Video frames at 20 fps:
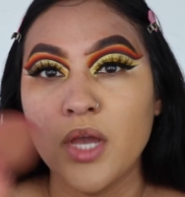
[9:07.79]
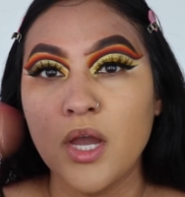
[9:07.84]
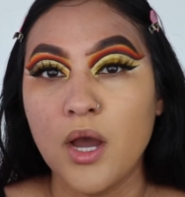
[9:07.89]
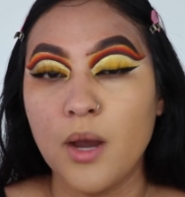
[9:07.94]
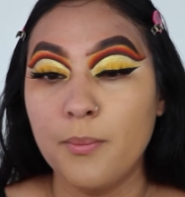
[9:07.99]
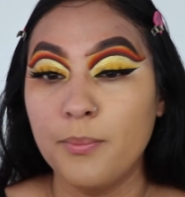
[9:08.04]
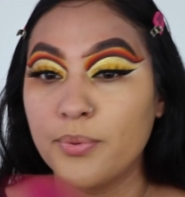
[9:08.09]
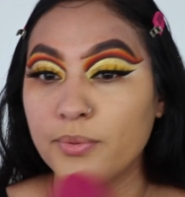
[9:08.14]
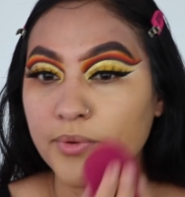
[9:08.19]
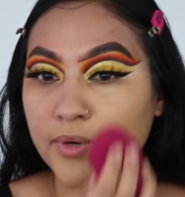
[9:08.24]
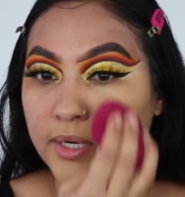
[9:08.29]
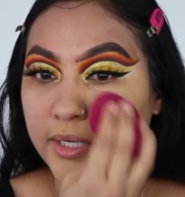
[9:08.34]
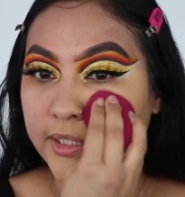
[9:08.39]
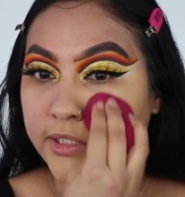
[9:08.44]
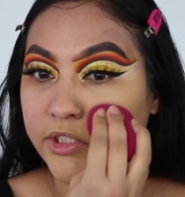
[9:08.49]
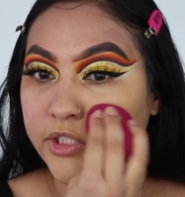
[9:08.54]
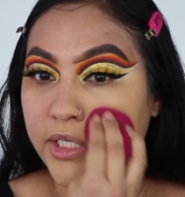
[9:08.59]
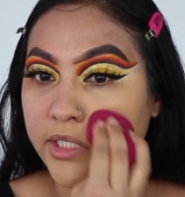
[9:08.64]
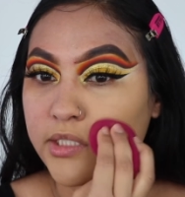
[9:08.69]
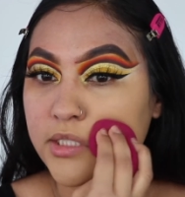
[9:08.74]
a
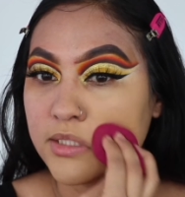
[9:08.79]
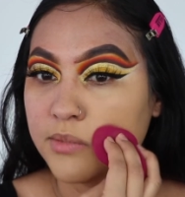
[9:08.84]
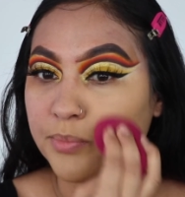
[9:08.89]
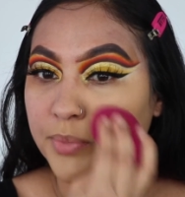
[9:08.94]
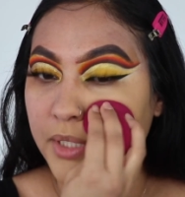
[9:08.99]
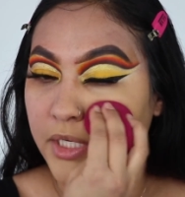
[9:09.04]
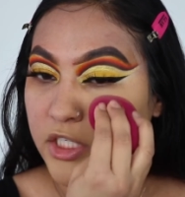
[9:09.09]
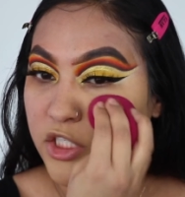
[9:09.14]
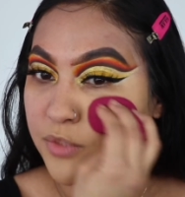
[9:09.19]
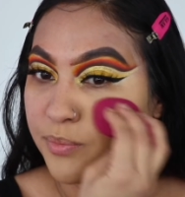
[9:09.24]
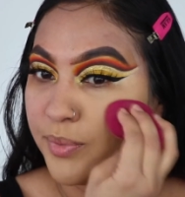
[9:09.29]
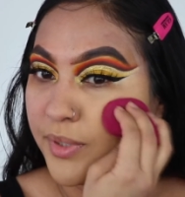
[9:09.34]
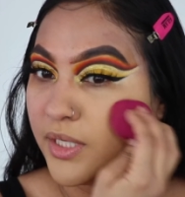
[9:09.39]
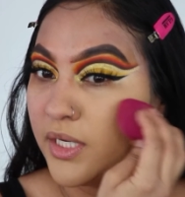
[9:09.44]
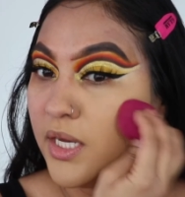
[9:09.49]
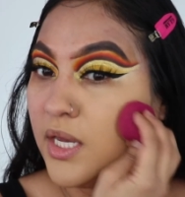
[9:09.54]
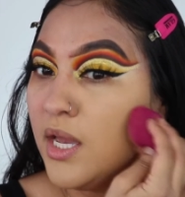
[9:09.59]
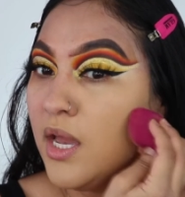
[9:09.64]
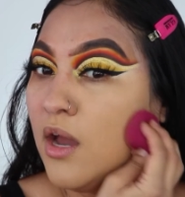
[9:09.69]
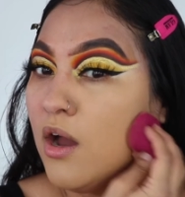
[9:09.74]
brush and sponge, but
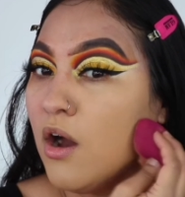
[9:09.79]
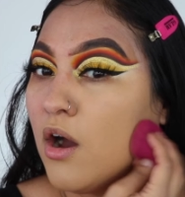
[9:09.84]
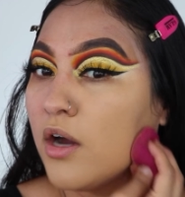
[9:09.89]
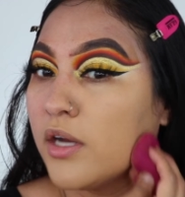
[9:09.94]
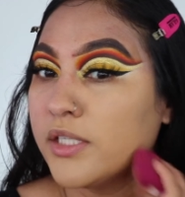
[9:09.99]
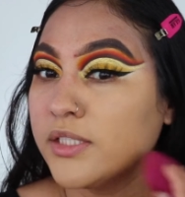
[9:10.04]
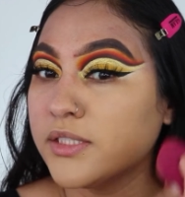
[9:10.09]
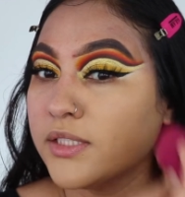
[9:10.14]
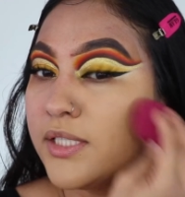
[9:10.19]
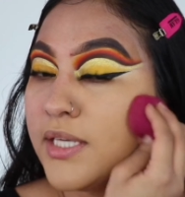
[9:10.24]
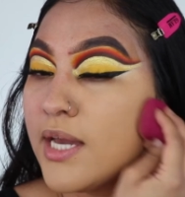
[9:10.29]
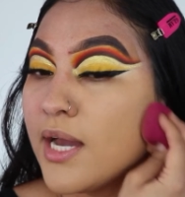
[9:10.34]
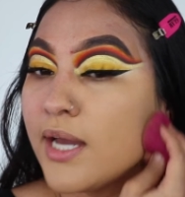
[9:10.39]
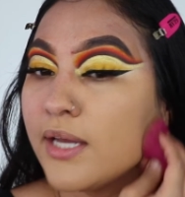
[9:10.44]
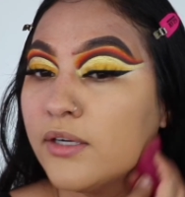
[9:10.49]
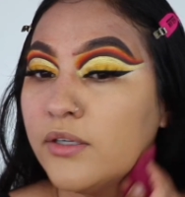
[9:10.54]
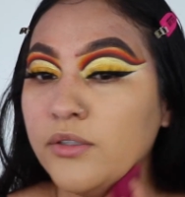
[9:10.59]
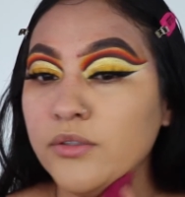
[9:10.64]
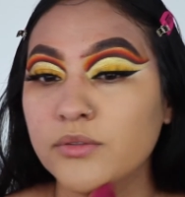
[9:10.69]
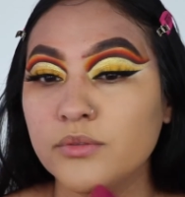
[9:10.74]
honestly I
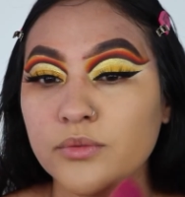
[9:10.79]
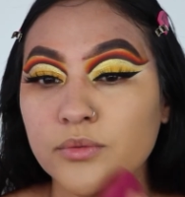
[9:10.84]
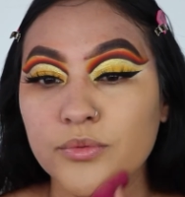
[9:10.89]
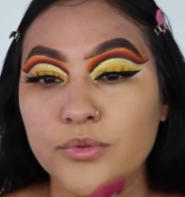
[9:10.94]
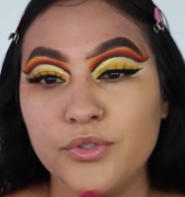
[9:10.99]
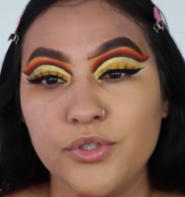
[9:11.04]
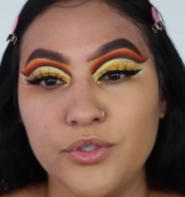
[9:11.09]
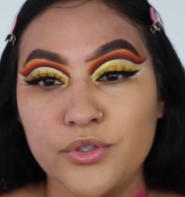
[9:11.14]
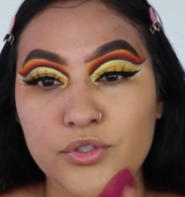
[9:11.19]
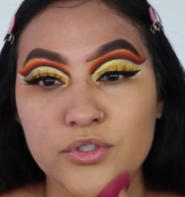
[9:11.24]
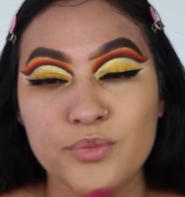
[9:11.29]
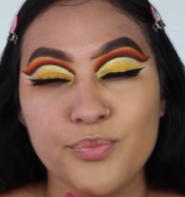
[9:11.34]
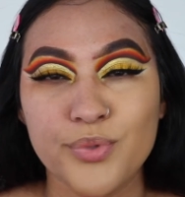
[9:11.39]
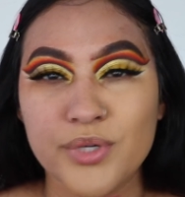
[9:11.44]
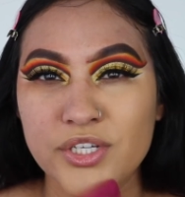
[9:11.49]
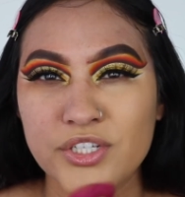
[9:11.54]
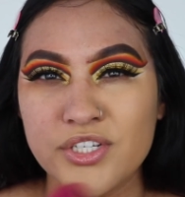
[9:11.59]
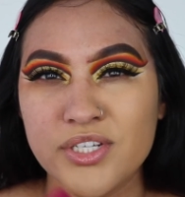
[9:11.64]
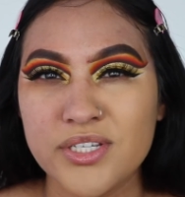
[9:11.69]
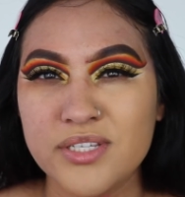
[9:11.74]
don't use
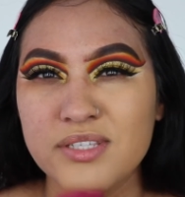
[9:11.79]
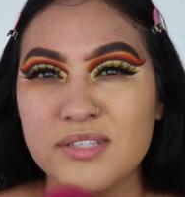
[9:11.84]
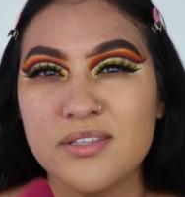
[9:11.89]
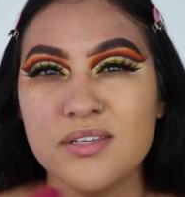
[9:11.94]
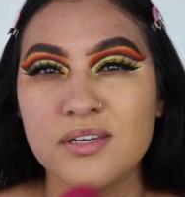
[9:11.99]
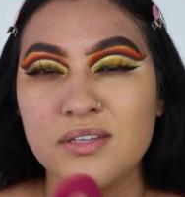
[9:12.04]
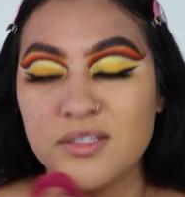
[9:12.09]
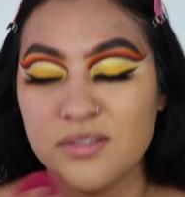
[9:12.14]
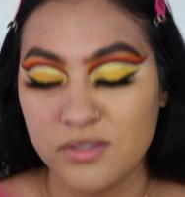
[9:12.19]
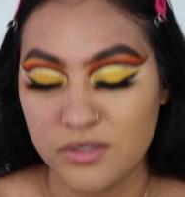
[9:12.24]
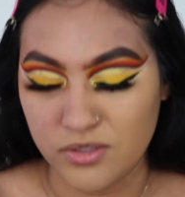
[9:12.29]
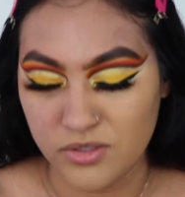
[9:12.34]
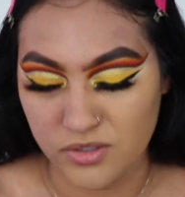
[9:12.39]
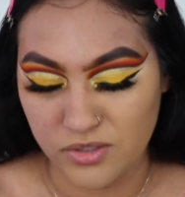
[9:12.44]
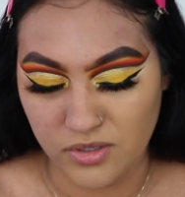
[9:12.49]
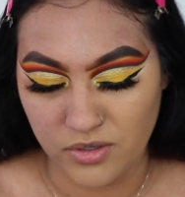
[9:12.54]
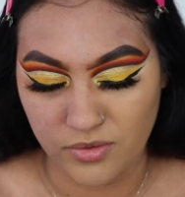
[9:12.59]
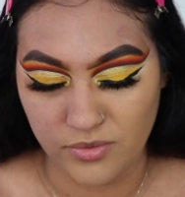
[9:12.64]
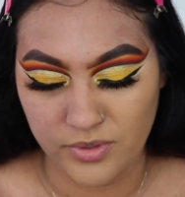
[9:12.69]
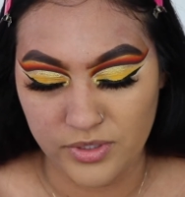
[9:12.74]
brushes,
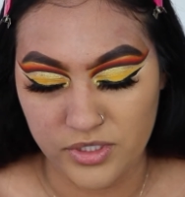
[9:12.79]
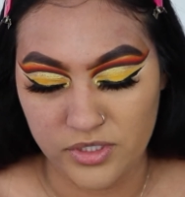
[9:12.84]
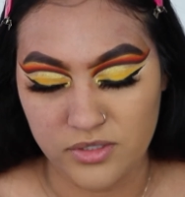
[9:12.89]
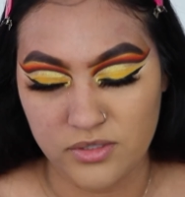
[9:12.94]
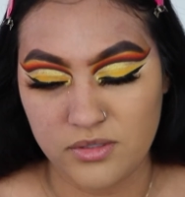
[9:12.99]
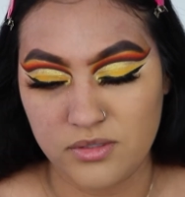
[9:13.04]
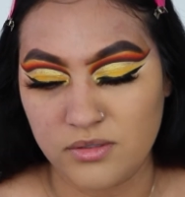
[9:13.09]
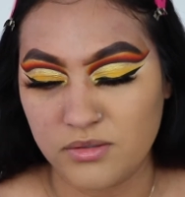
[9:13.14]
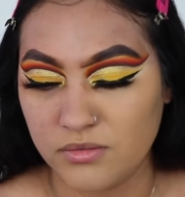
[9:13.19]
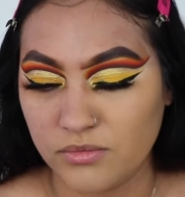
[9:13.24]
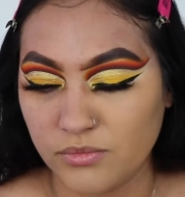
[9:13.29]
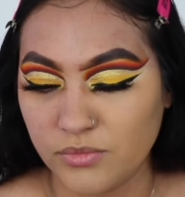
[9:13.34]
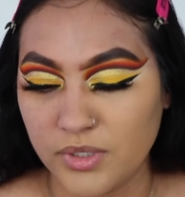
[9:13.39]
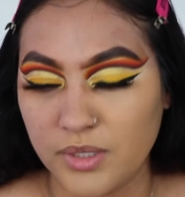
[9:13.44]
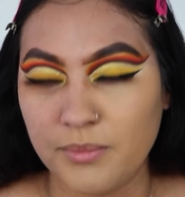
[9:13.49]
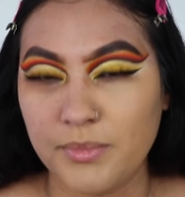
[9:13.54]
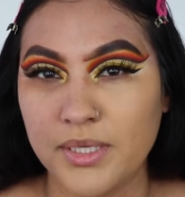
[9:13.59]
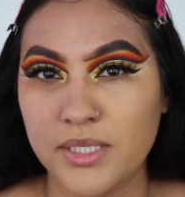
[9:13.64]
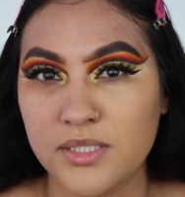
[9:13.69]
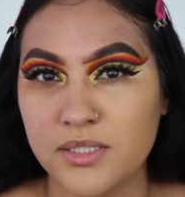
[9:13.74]
so it just
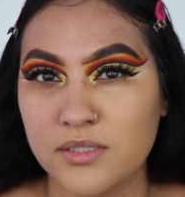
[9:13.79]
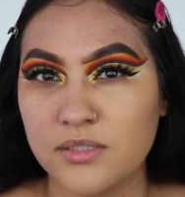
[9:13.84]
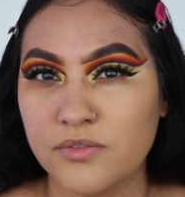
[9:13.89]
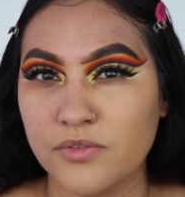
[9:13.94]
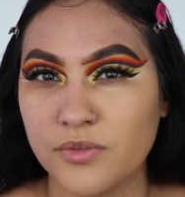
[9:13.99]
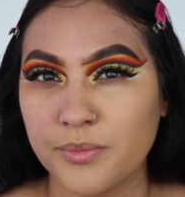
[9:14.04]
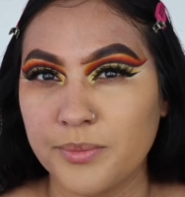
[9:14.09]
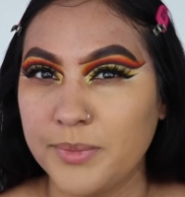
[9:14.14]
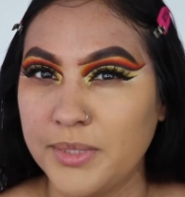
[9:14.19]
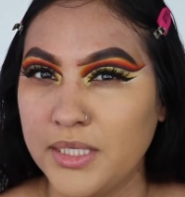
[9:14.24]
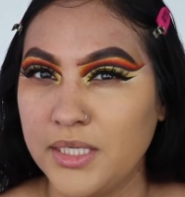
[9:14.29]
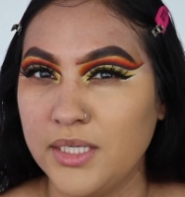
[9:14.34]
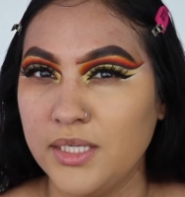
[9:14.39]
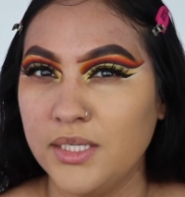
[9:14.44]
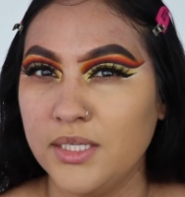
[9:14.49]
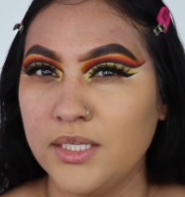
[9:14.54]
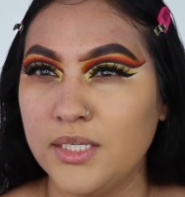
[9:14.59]
wouldn't make sense for me.